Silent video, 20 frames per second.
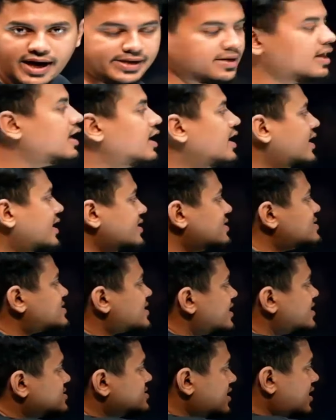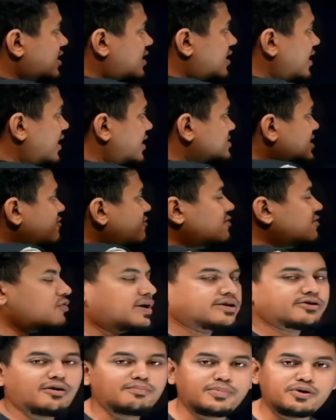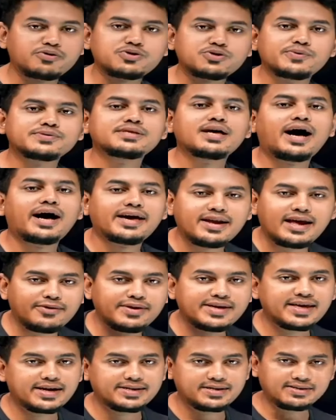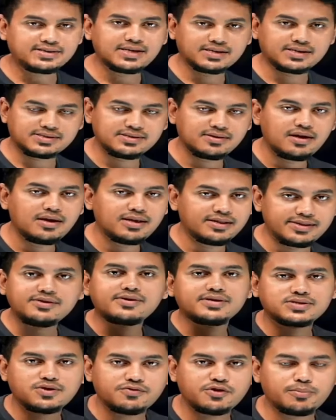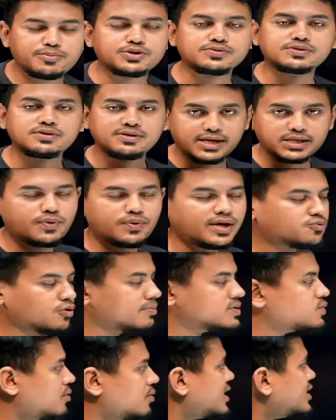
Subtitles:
fluoride. In this case, the silver fluoride compound shows higher ionic characteristics than rest of the options. That's why it will be